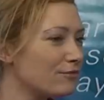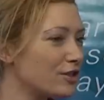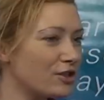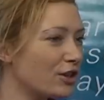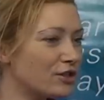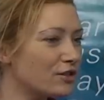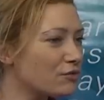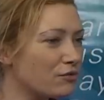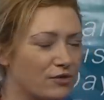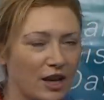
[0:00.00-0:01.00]

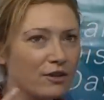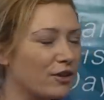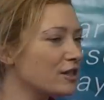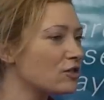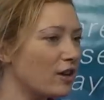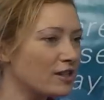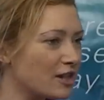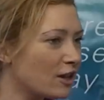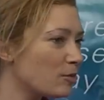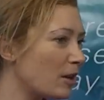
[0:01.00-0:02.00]
researchers getting really
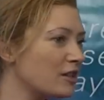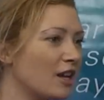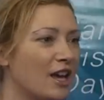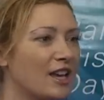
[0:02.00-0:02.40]
stressed out about